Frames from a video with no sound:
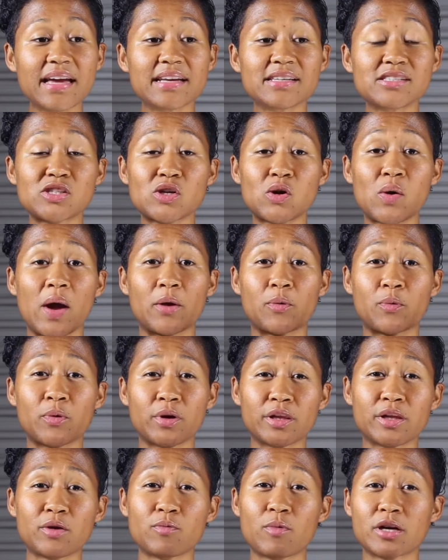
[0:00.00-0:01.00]
And so I
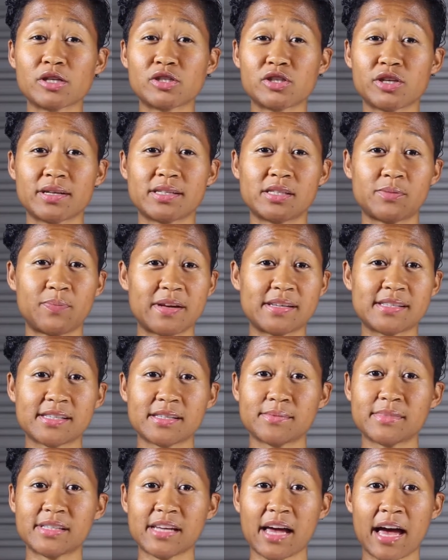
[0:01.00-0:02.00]
really want you to
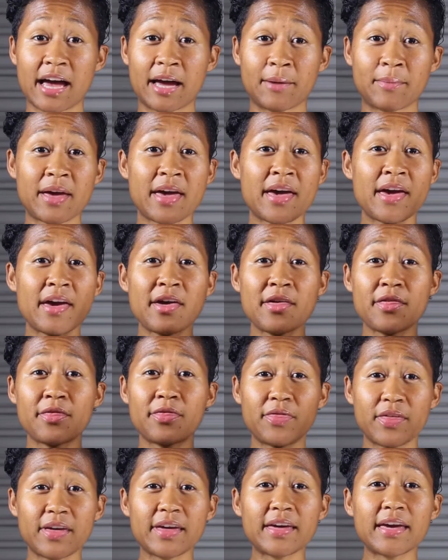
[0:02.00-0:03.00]
spend some time
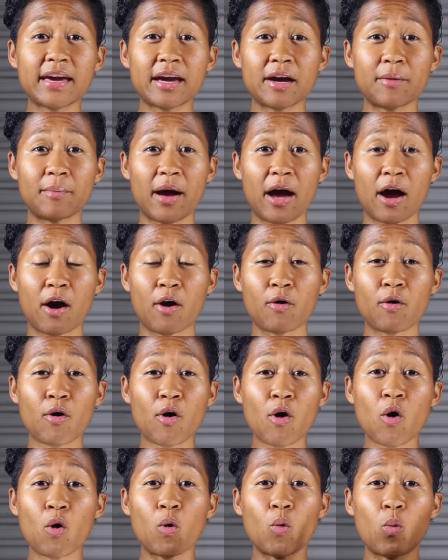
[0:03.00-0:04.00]
thinking
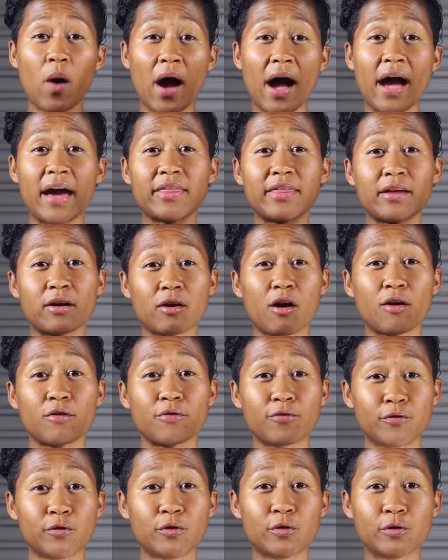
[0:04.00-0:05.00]
about why there
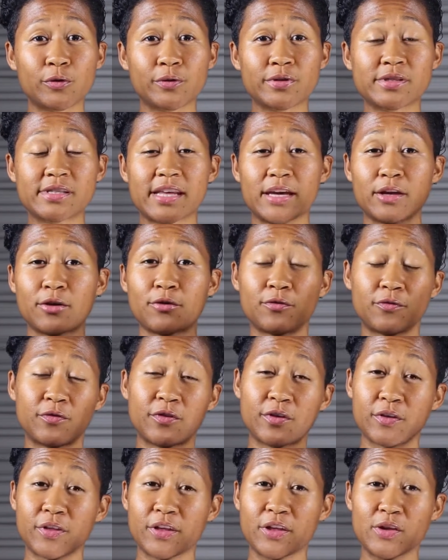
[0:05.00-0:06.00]
are foods that you
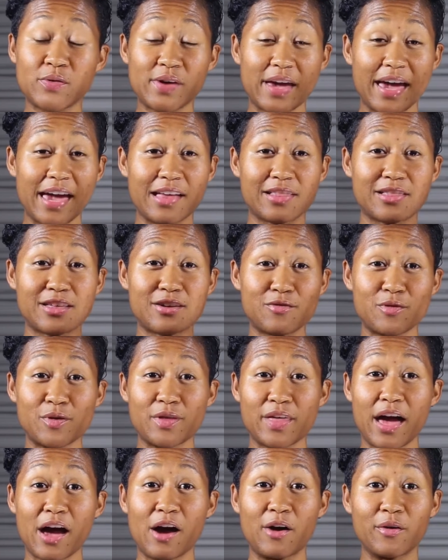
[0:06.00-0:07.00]
feel that you can't live
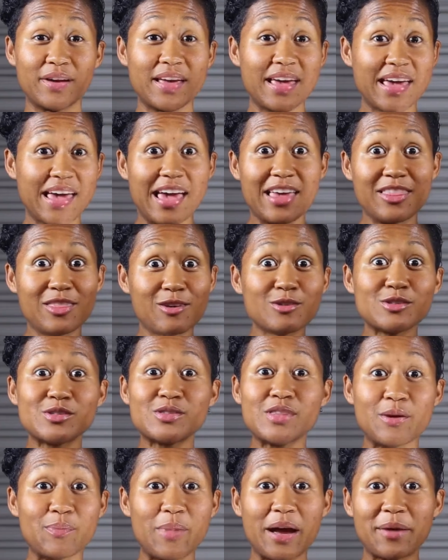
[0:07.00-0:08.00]
without. And
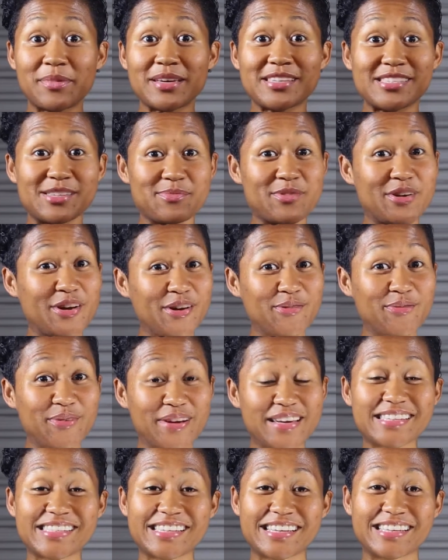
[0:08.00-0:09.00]
there might be some good
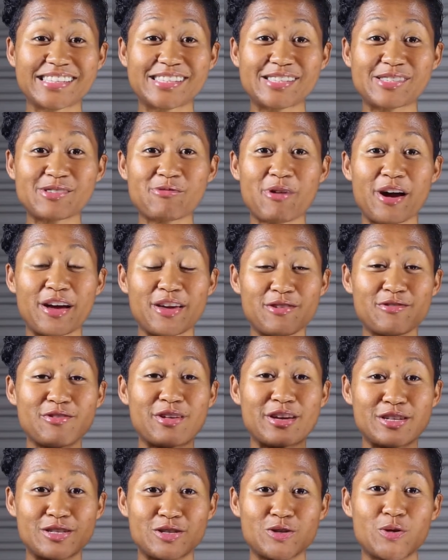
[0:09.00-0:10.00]
reasons why
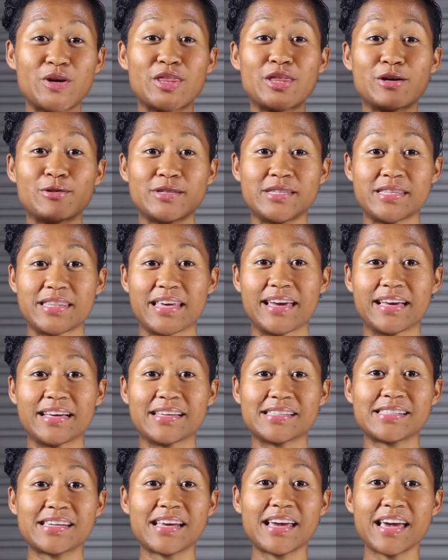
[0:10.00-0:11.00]
you enjoy those
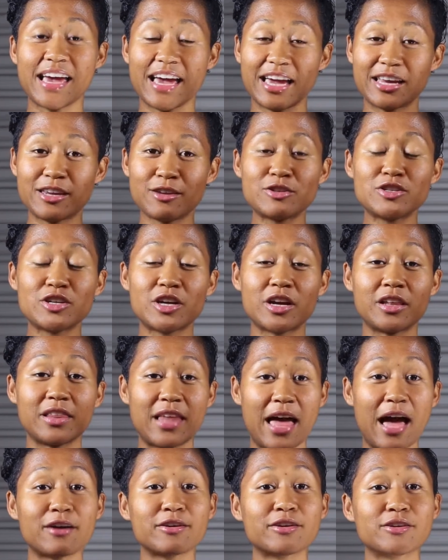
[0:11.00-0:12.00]
things, and you should
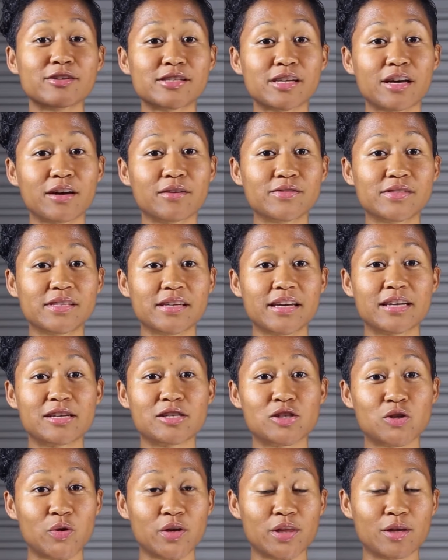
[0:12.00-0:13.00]
allow yourself to
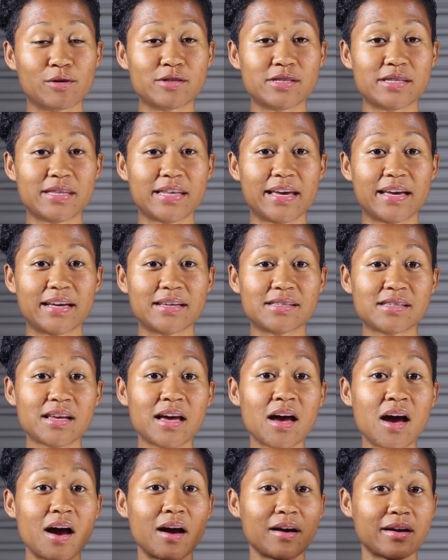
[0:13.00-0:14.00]
enjoy those
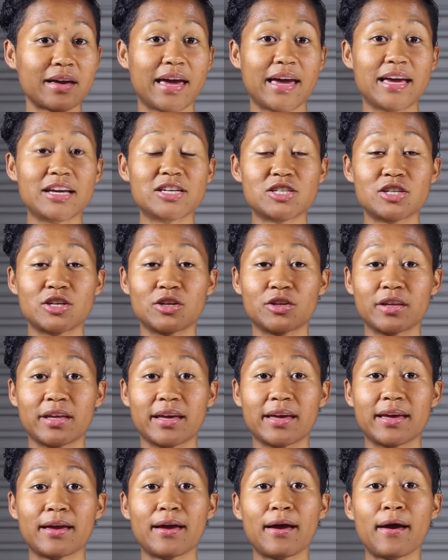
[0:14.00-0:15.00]
things
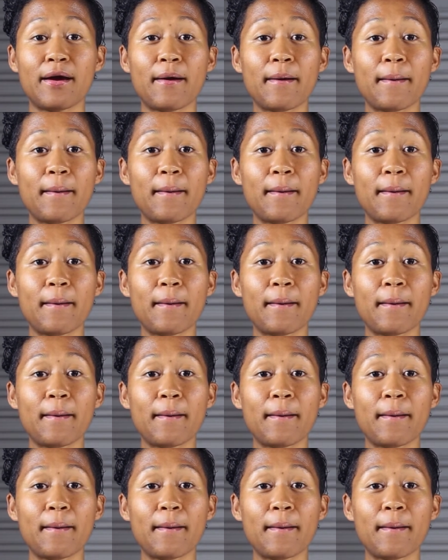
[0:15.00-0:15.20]
occasionally.